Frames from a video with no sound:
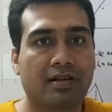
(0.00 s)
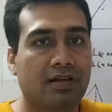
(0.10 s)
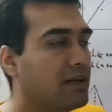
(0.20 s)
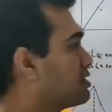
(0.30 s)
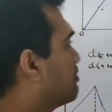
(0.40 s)

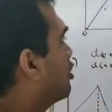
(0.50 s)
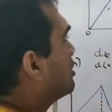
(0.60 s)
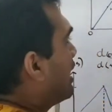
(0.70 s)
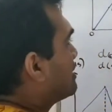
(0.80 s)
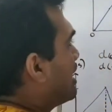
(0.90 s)
If it's below the
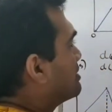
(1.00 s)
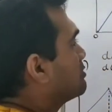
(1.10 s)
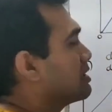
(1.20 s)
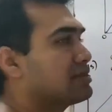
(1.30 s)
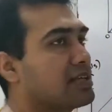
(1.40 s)
x-axis,
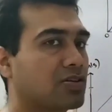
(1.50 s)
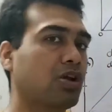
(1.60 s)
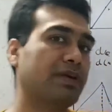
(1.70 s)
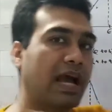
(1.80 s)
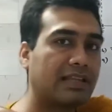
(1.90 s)
means it has gone
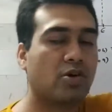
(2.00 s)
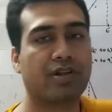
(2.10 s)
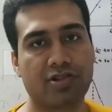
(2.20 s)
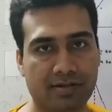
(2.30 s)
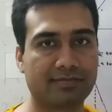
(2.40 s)
behind the origin.